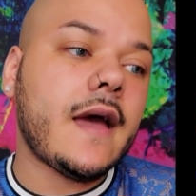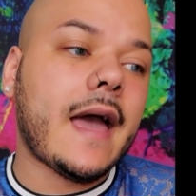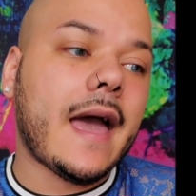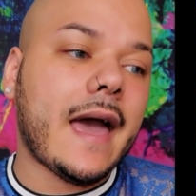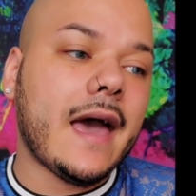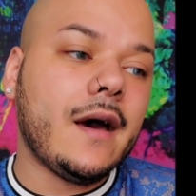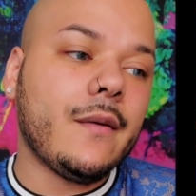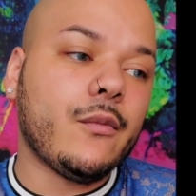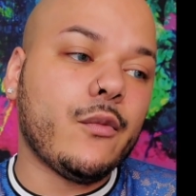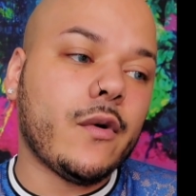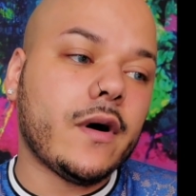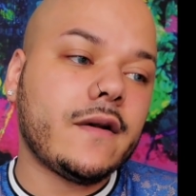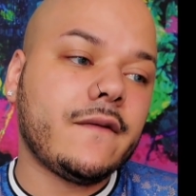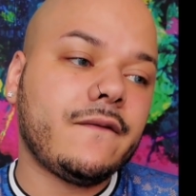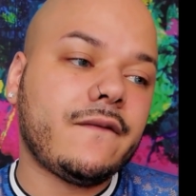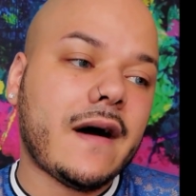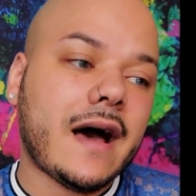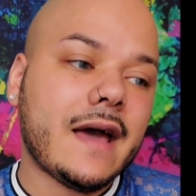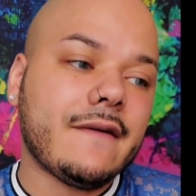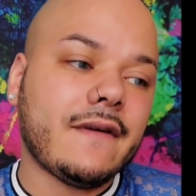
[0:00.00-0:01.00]

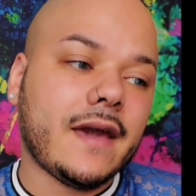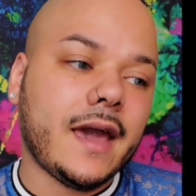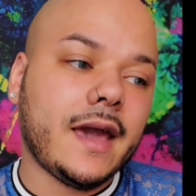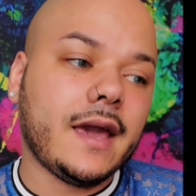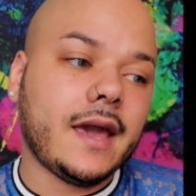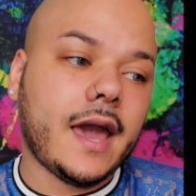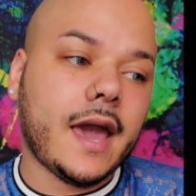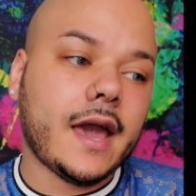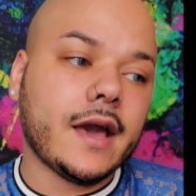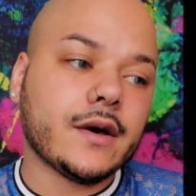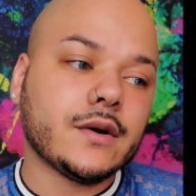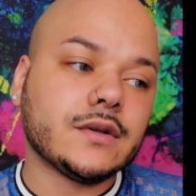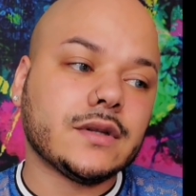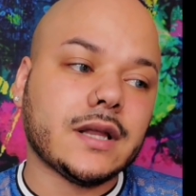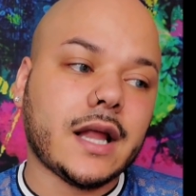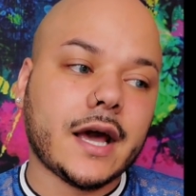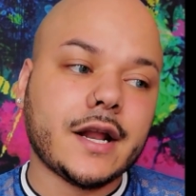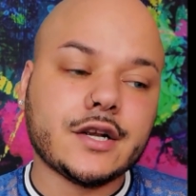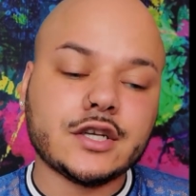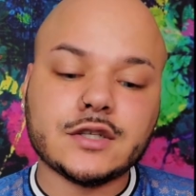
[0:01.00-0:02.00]
M158 Angled
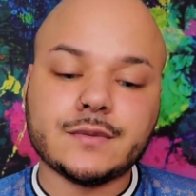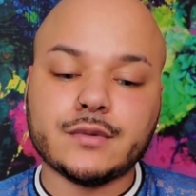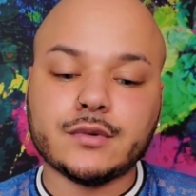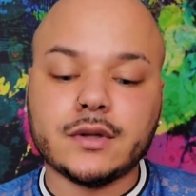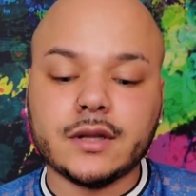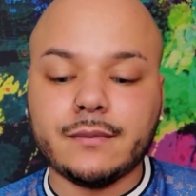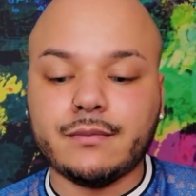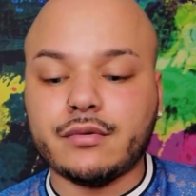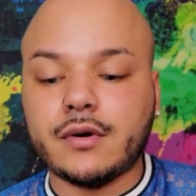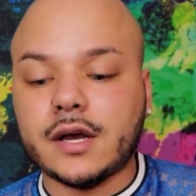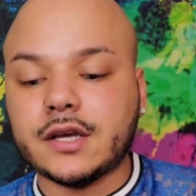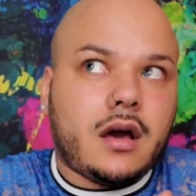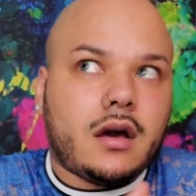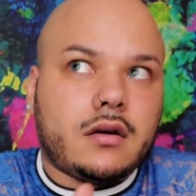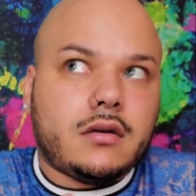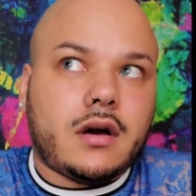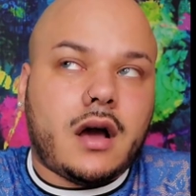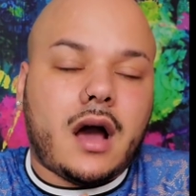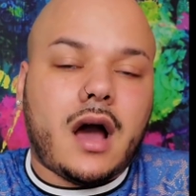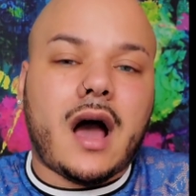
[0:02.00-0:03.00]
Liner Spoolie Brush.
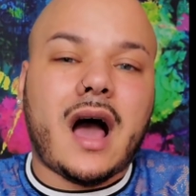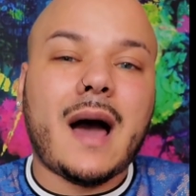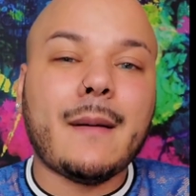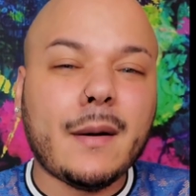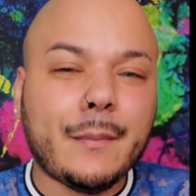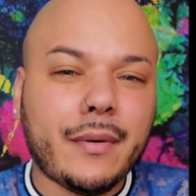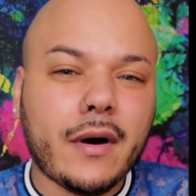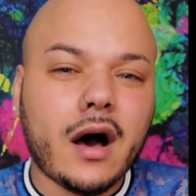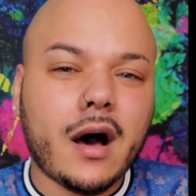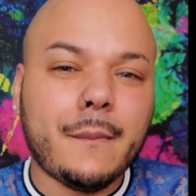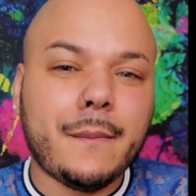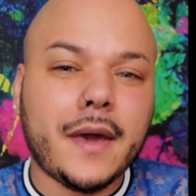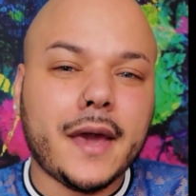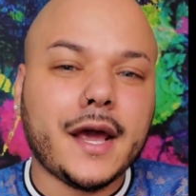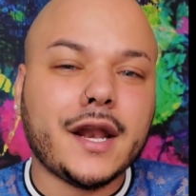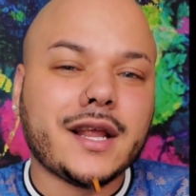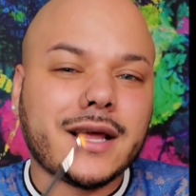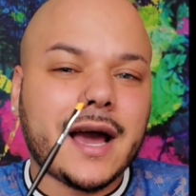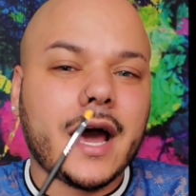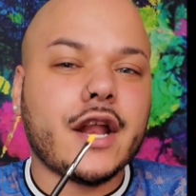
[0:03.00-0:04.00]
I'm a
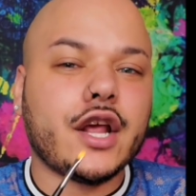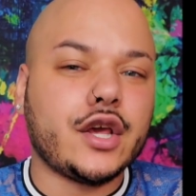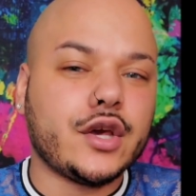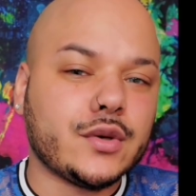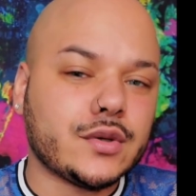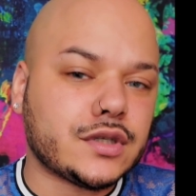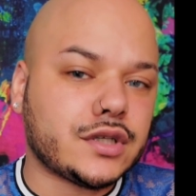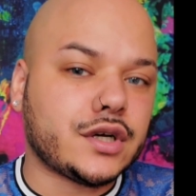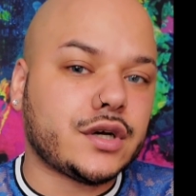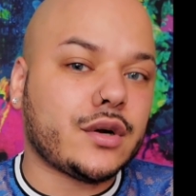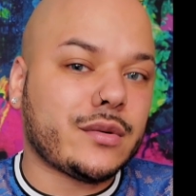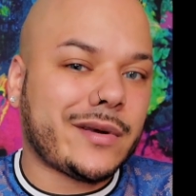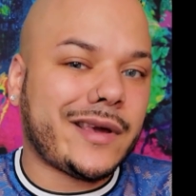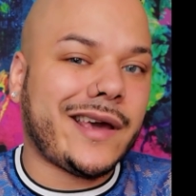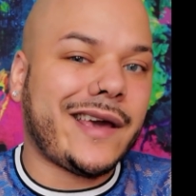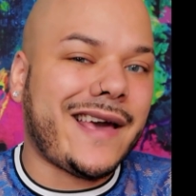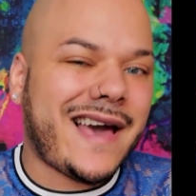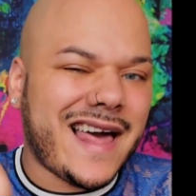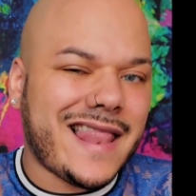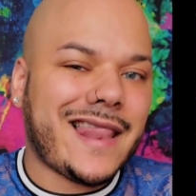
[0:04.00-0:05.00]
pomade kind of user,
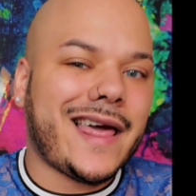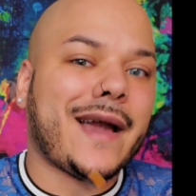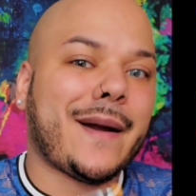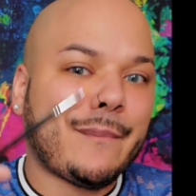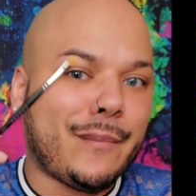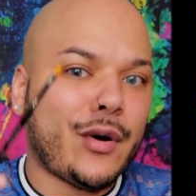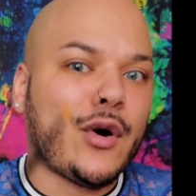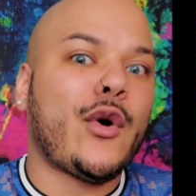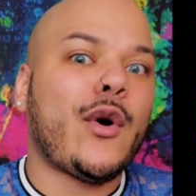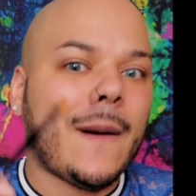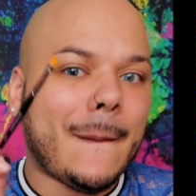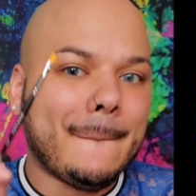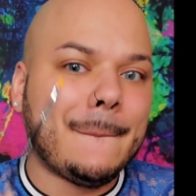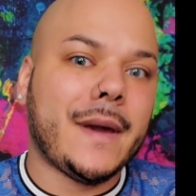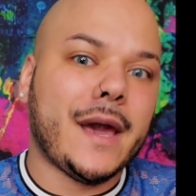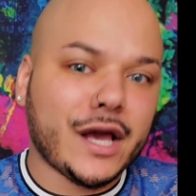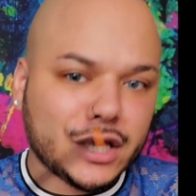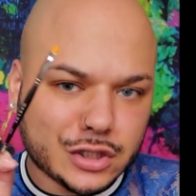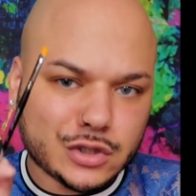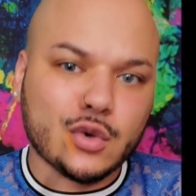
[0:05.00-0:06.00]
okay? I like
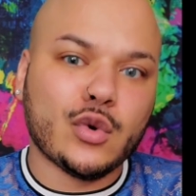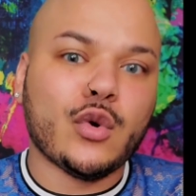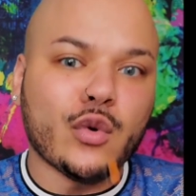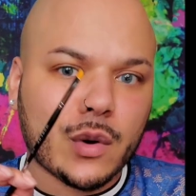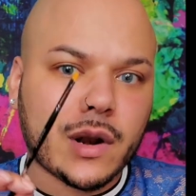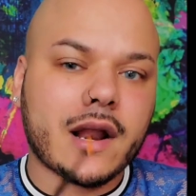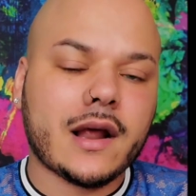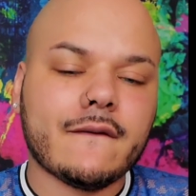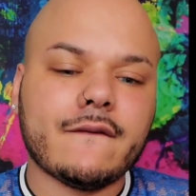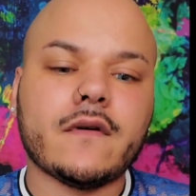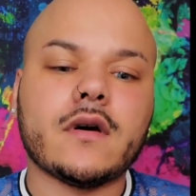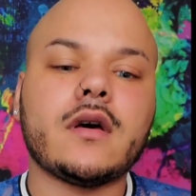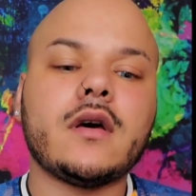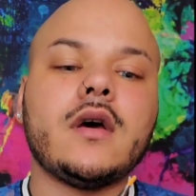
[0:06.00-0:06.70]
pomades or whatever.